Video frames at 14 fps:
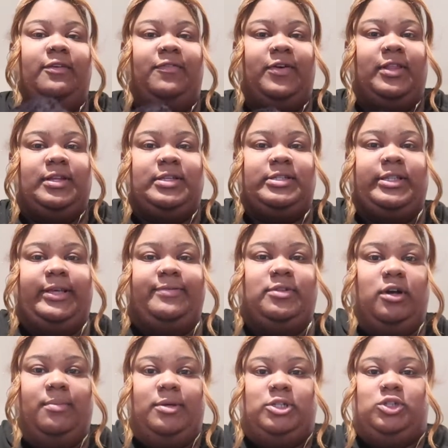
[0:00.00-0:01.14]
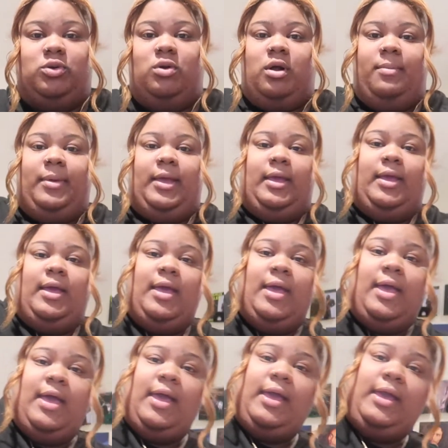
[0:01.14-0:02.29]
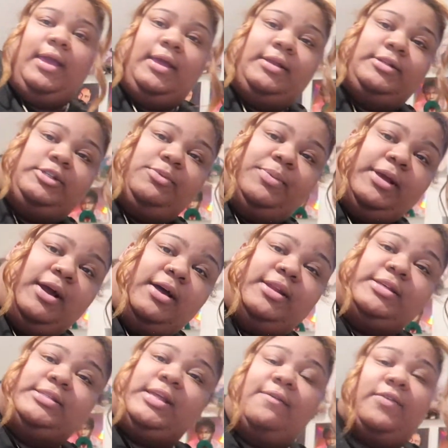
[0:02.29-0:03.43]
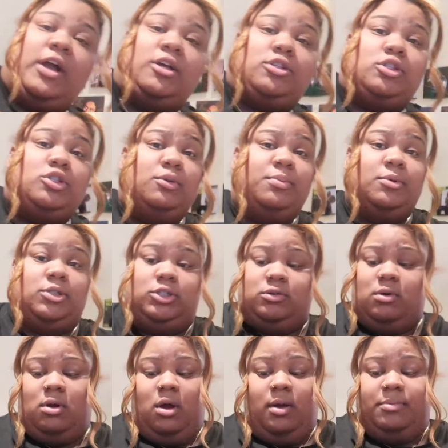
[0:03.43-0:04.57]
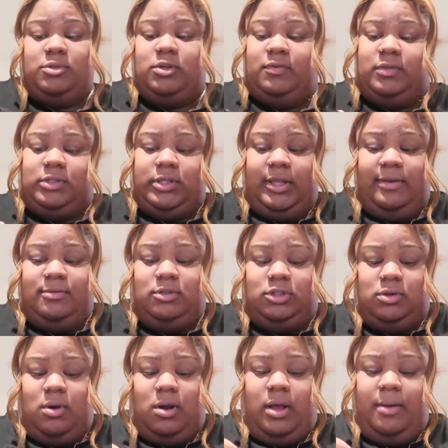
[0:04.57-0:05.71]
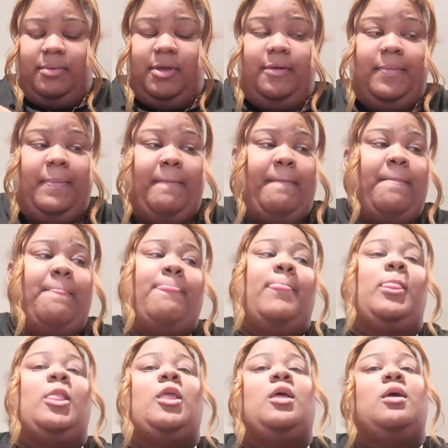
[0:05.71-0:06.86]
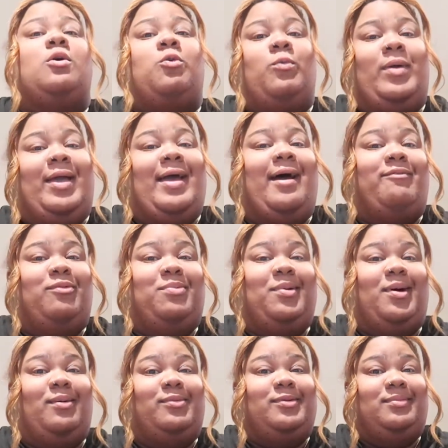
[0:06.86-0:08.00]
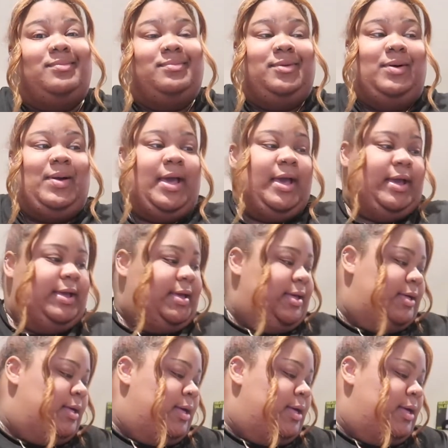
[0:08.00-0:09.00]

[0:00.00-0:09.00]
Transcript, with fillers: feeling the sleeves are gonna be short on me, and to be honest, I've got super short arms, so if the sleeves are short on me, we have a problem. Okay.